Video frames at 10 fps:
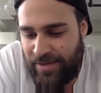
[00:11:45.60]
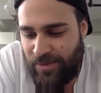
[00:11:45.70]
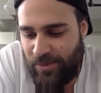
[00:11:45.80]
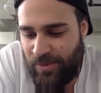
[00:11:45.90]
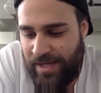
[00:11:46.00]

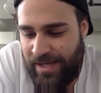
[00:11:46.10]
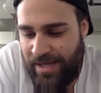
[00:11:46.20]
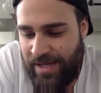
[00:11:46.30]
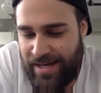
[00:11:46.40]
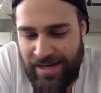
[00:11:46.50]

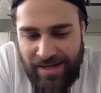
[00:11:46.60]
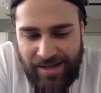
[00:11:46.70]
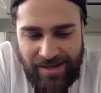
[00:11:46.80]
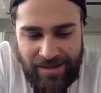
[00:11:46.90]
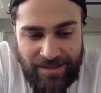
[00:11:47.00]
We
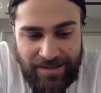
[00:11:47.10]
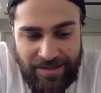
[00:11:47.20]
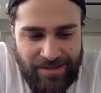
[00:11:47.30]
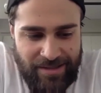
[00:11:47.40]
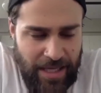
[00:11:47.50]
hit
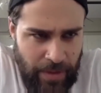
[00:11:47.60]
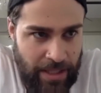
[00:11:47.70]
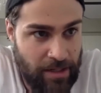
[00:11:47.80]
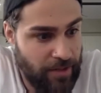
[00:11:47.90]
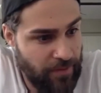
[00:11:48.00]

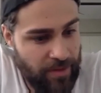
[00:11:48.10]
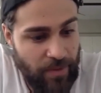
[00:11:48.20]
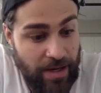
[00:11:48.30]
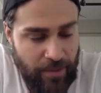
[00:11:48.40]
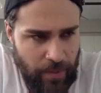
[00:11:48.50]
it off right
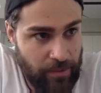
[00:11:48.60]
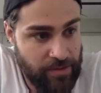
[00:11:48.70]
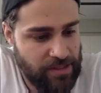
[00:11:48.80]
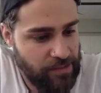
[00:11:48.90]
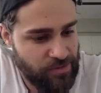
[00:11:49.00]
away, and it
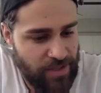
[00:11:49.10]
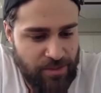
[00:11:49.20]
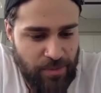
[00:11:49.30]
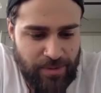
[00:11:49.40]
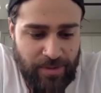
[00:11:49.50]
was great
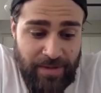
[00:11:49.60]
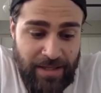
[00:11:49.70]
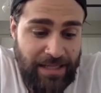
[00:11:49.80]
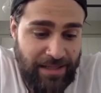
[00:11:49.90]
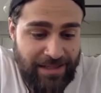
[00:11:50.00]
to work with him.
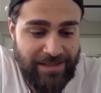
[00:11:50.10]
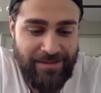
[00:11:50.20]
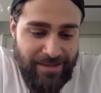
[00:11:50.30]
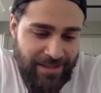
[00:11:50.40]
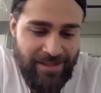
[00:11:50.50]
He,
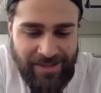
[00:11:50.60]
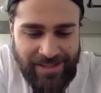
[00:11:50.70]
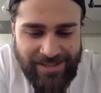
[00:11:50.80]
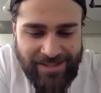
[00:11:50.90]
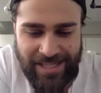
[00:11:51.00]
literally,
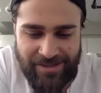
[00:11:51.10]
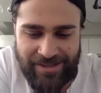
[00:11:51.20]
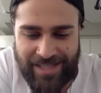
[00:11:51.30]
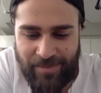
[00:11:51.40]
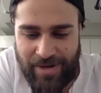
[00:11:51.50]
his
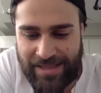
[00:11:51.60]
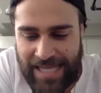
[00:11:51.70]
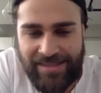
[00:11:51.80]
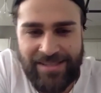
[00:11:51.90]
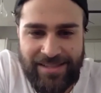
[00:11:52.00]
character on
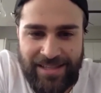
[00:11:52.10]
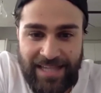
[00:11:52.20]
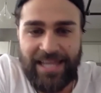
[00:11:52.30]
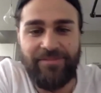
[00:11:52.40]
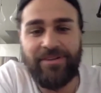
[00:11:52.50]
Daybreak, that
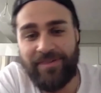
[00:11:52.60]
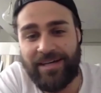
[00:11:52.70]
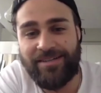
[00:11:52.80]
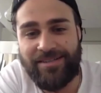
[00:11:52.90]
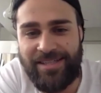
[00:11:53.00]
level of
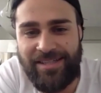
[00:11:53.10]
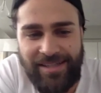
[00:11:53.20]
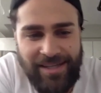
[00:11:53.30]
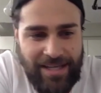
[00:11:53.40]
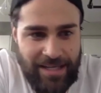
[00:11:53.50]

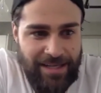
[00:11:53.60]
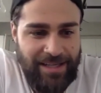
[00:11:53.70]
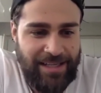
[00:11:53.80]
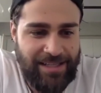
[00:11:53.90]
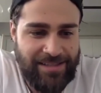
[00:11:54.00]
energy
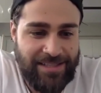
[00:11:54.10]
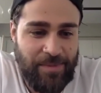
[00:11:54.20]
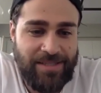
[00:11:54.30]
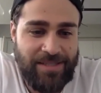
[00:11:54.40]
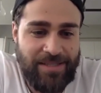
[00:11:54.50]
is as
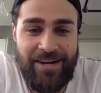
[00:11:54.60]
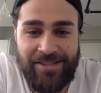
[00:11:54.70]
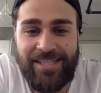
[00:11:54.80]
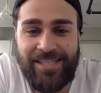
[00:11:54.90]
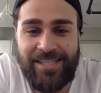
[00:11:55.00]
much
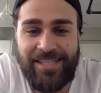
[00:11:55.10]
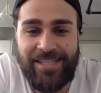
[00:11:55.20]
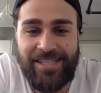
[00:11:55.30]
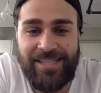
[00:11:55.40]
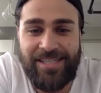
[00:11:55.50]
energy he
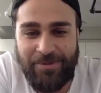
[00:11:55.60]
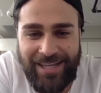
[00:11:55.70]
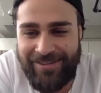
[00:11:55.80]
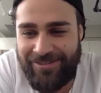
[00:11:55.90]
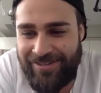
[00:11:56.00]
has in
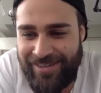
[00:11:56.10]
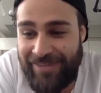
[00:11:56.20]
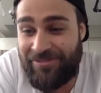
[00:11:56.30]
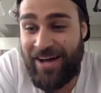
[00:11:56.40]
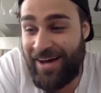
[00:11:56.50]
real life,
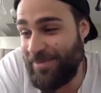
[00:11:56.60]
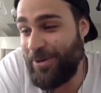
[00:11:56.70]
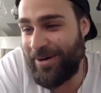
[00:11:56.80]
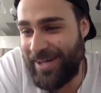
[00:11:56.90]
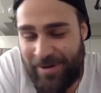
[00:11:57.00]
if not more.